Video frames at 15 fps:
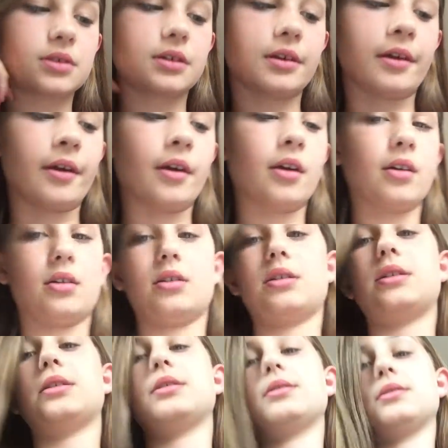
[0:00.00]

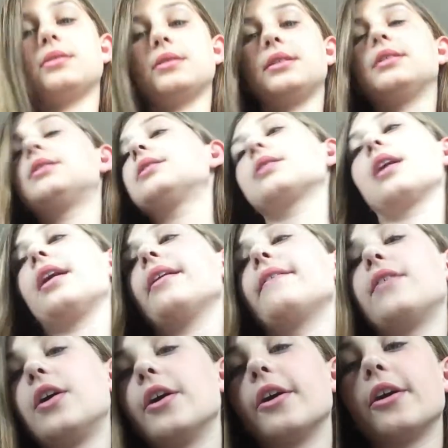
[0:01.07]
And it's kind of
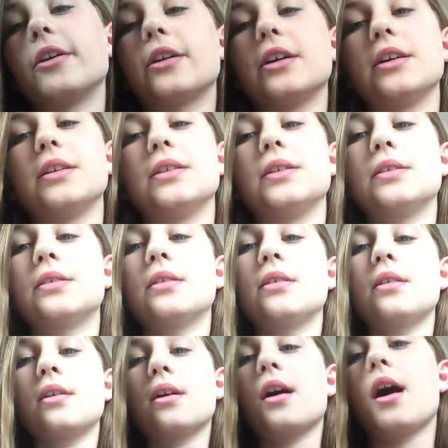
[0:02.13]
hard because
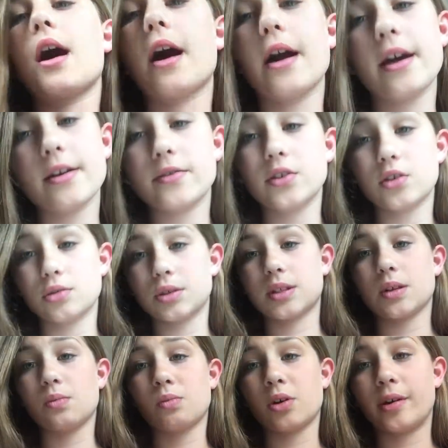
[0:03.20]
I have known
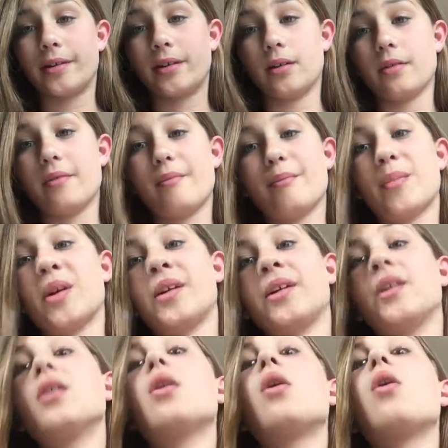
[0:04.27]
someone
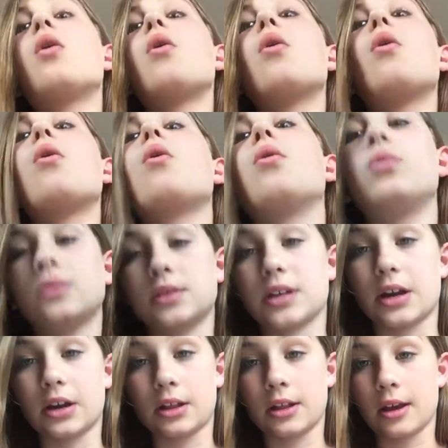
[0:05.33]
my whole
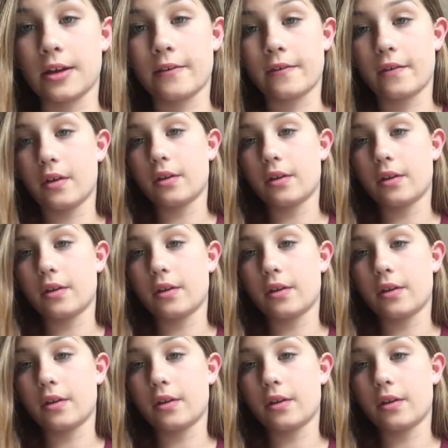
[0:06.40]
entire life.